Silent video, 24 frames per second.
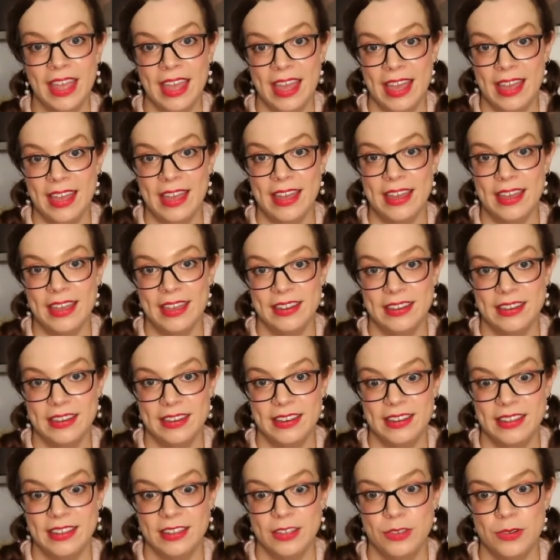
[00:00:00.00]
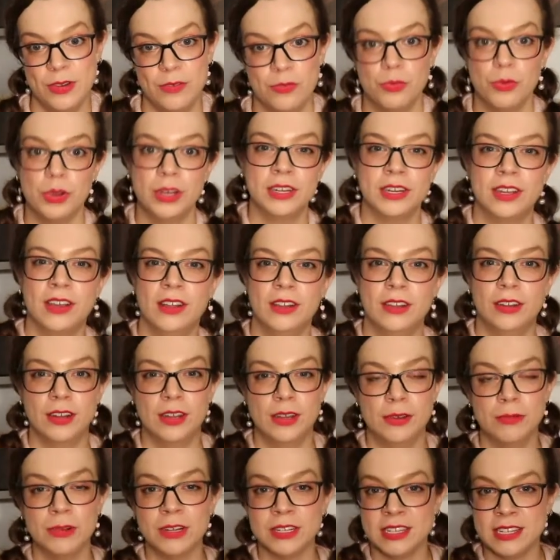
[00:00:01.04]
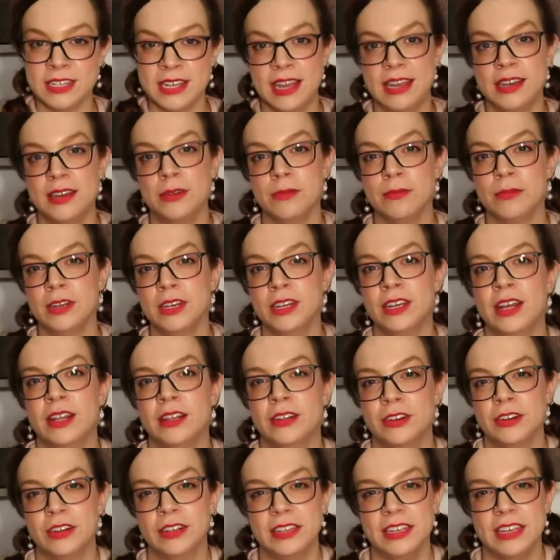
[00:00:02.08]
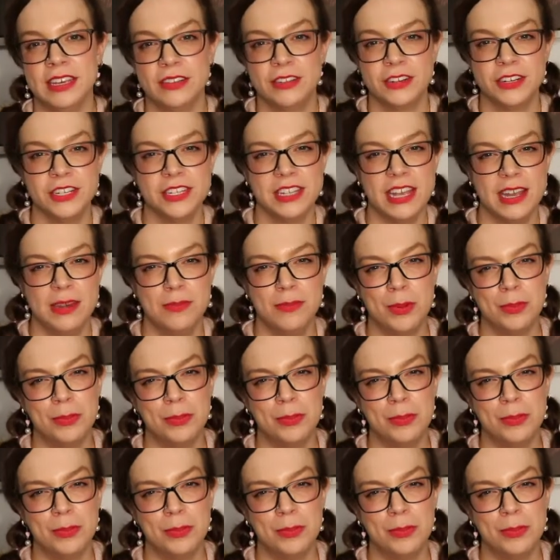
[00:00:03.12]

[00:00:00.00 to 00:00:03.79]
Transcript: and you have one color on one side and one color on the other side,